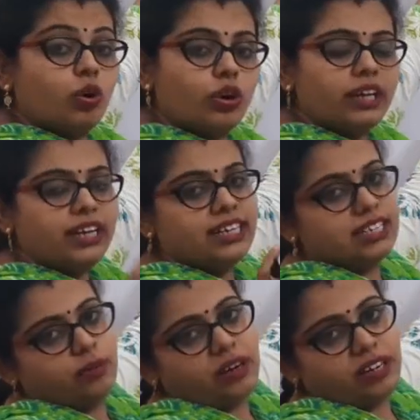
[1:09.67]
coordinate
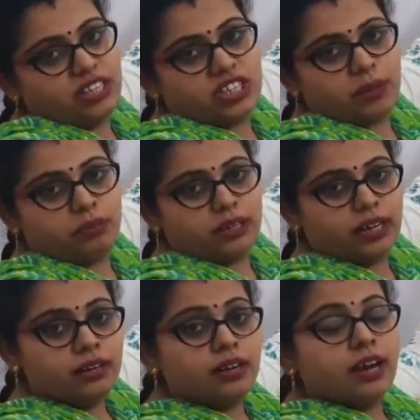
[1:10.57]
geometry chapter,
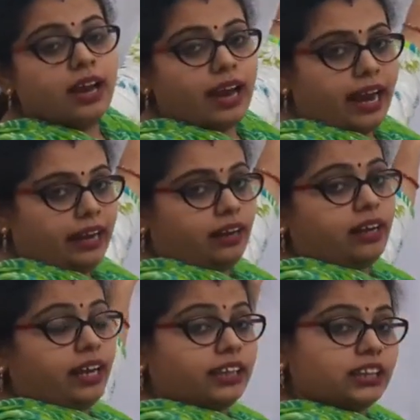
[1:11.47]
and
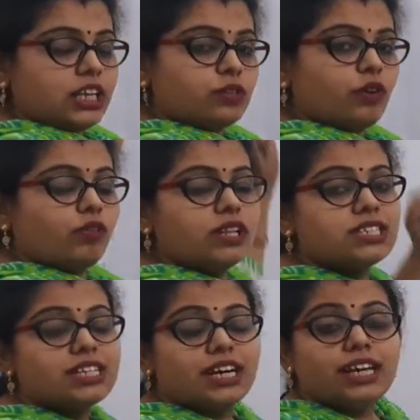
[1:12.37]
in this we will
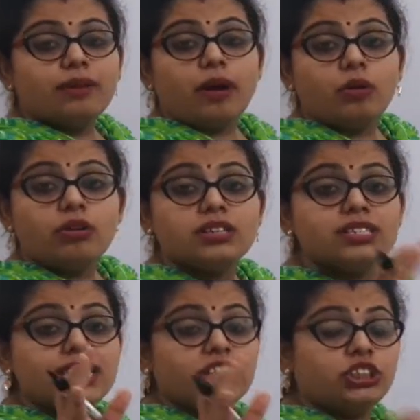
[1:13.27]
study about
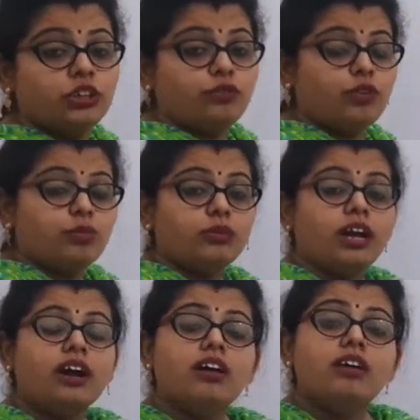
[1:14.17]
section
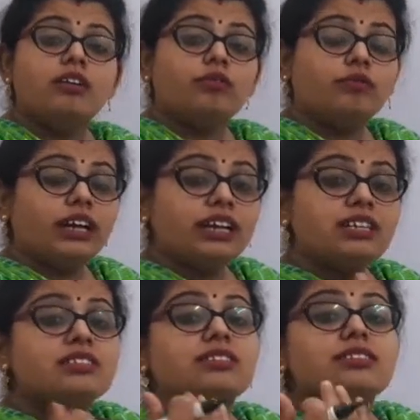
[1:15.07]
formula. What
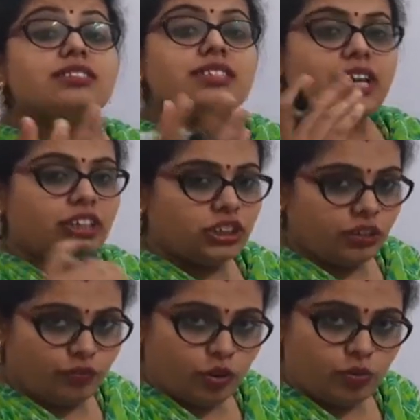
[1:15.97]
is
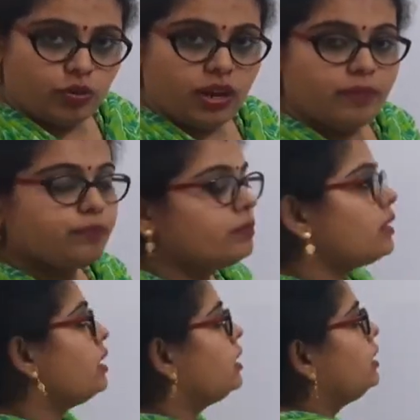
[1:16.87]
section formula?
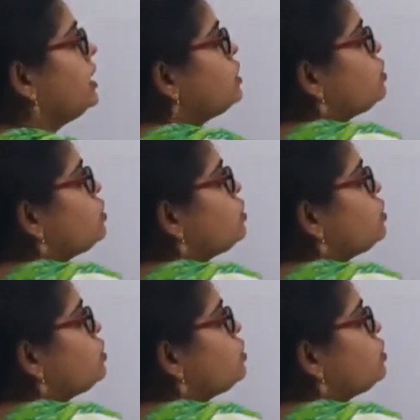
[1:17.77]
Dear